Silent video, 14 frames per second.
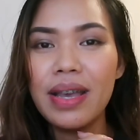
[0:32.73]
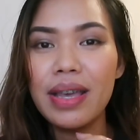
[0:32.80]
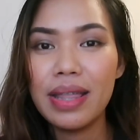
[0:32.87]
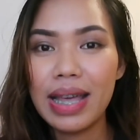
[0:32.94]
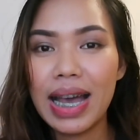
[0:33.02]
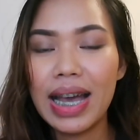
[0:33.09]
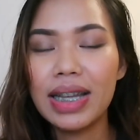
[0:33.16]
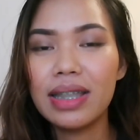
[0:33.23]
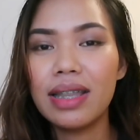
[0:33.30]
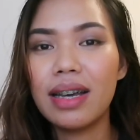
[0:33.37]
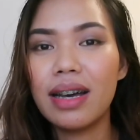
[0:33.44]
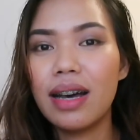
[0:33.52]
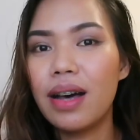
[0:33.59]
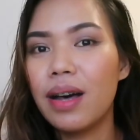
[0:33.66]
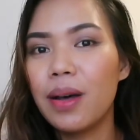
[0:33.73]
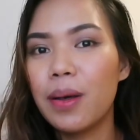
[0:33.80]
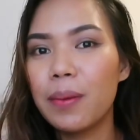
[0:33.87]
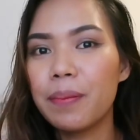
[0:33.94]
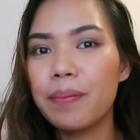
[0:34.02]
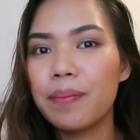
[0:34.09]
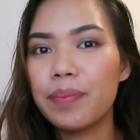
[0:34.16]
that
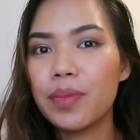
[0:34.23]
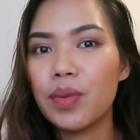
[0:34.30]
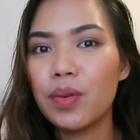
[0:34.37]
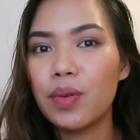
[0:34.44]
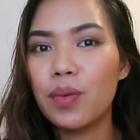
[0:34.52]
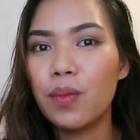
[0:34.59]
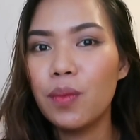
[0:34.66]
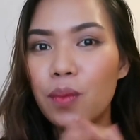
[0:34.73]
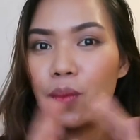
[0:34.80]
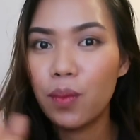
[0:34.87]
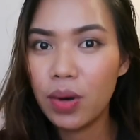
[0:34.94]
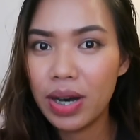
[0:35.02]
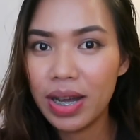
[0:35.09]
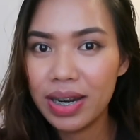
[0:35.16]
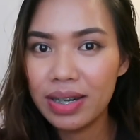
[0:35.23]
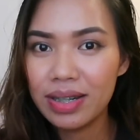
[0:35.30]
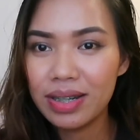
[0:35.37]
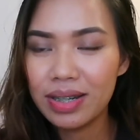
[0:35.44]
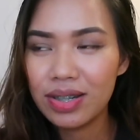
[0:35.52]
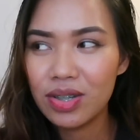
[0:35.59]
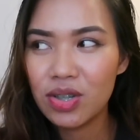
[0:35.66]

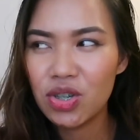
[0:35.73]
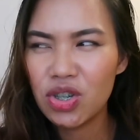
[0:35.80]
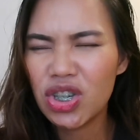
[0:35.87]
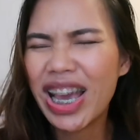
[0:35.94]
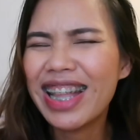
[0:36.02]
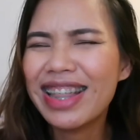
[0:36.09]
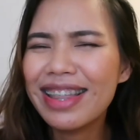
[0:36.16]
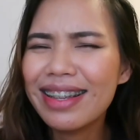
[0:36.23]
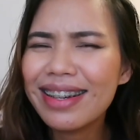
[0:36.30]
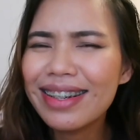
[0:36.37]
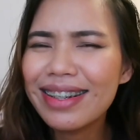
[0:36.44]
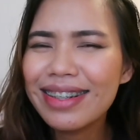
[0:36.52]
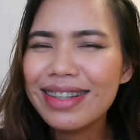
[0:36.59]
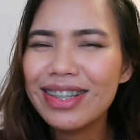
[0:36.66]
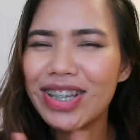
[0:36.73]
one Chandler,